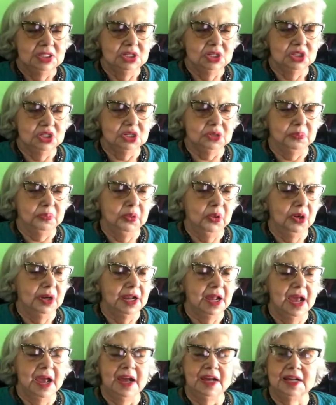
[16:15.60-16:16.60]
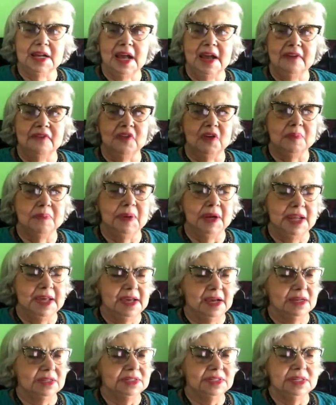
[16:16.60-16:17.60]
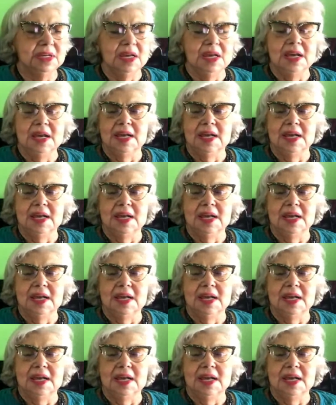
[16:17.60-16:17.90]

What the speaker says: to support everybody else.